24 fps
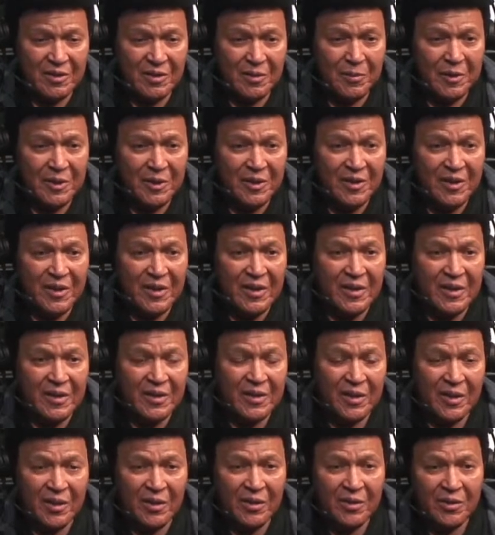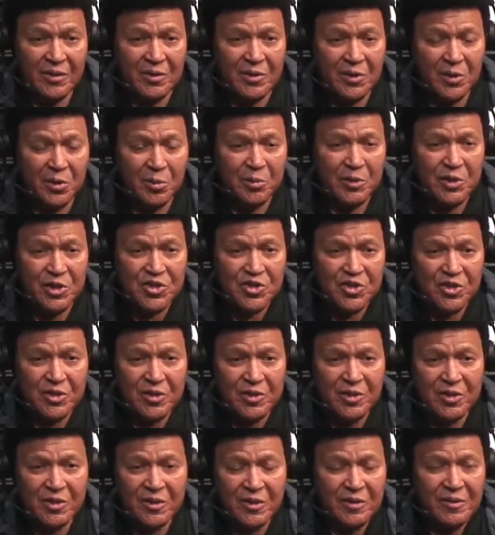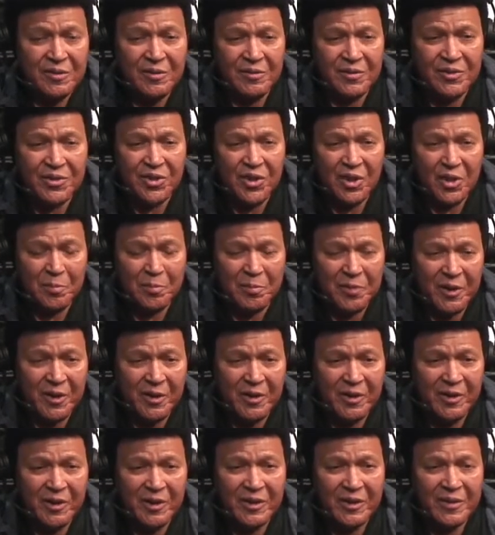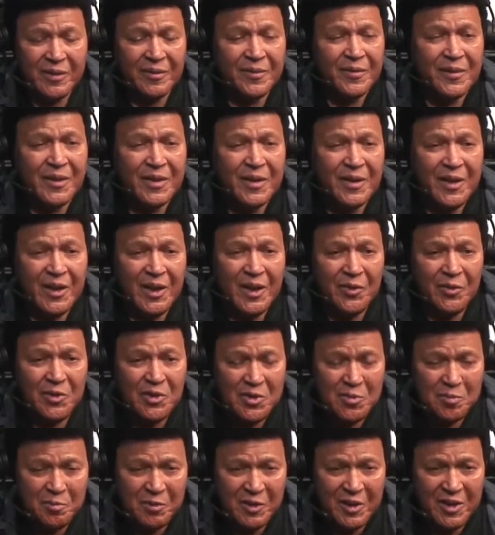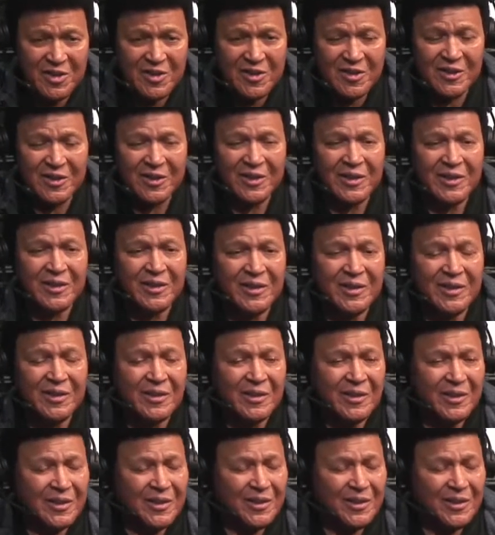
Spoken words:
I mean, Little Richard, Chuck Berry, Elvis Presley,